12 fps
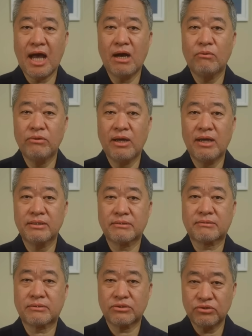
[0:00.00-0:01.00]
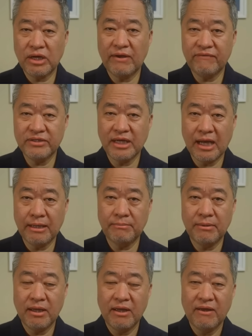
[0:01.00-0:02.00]
Aquinaut Travel
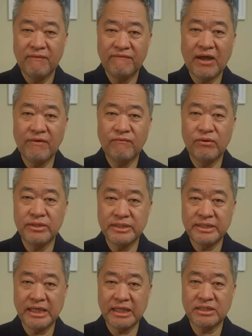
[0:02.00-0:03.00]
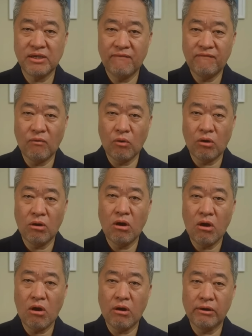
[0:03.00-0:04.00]
Time
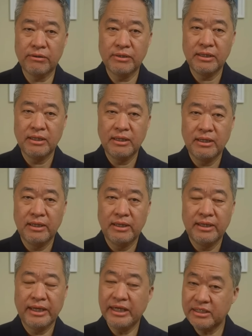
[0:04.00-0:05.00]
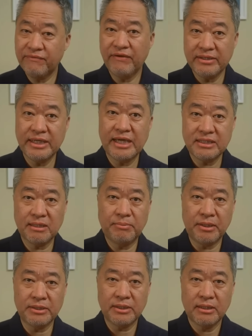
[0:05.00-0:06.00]
5164R. It's a fantastic
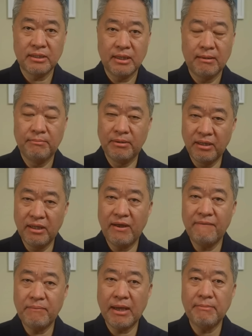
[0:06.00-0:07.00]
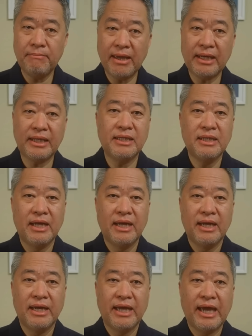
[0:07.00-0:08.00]
piece, beloved by many,
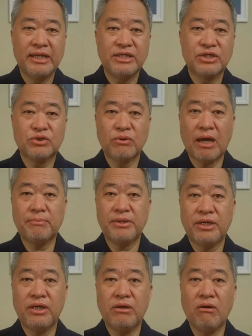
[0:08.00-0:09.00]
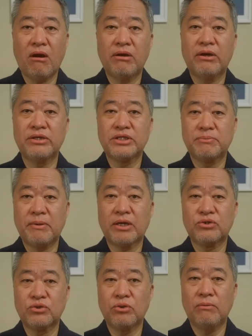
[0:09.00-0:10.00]
and described here on our
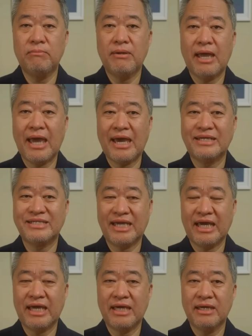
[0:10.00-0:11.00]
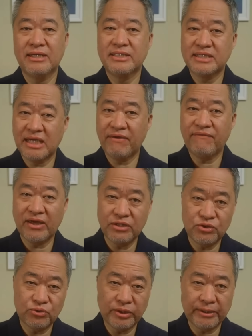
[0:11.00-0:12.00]
spectrum as a safe
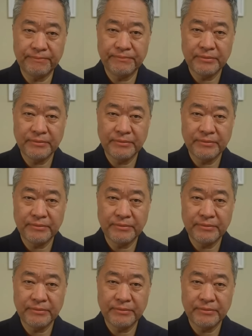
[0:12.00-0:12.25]
entry.